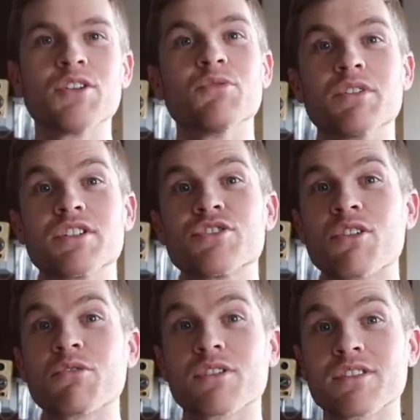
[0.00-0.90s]
We could
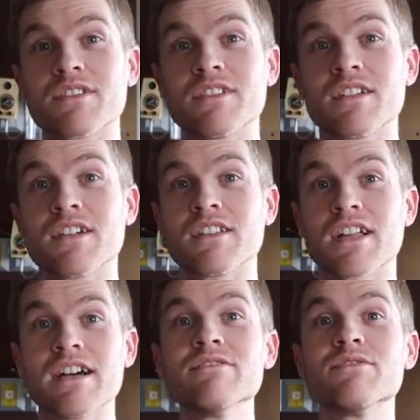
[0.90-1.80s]
show her on the
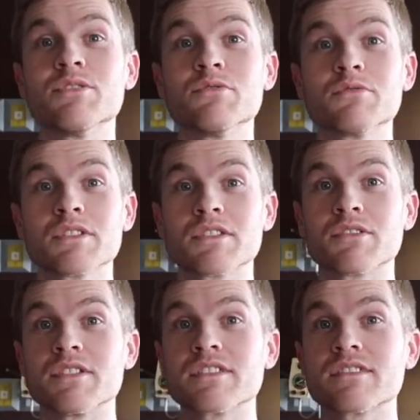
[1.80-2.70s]
live view really
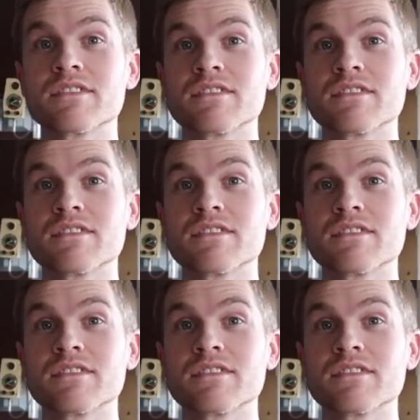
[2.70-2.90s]
quick.